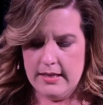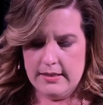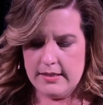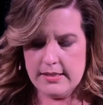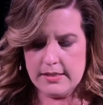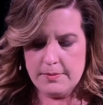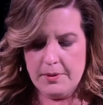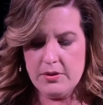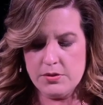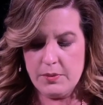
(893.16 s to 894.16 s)
This
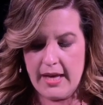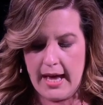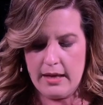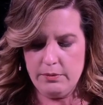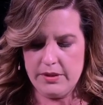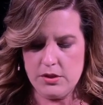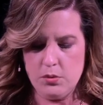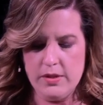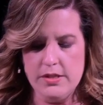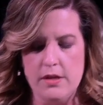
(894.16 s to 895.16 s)
experience we had with the
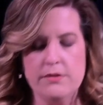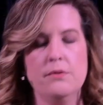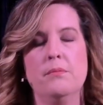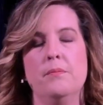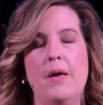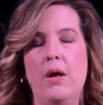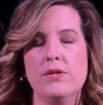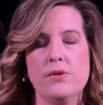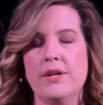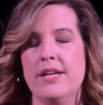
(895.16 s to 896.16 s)
twins also
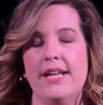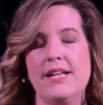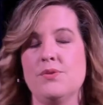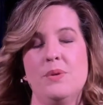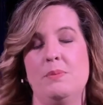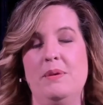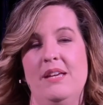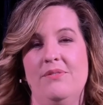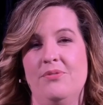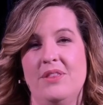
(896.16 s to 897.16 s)
also connects with
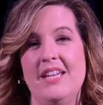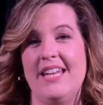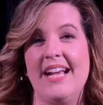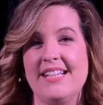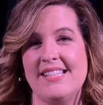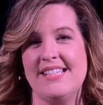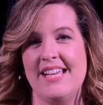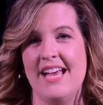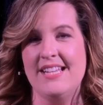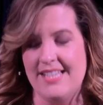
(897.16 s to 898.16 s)
me for the next
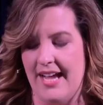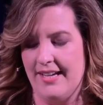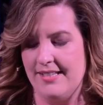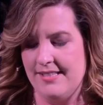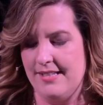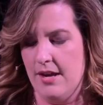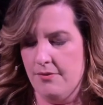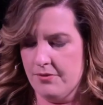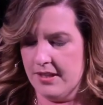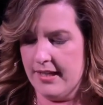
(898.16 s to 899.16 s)
text,
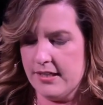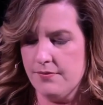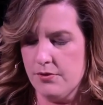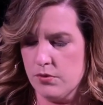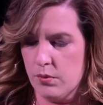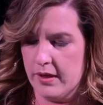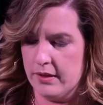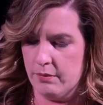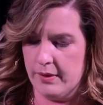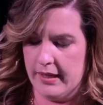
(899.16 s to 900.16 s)
for the next verse we're going
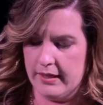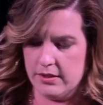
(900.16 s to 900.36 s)
to read.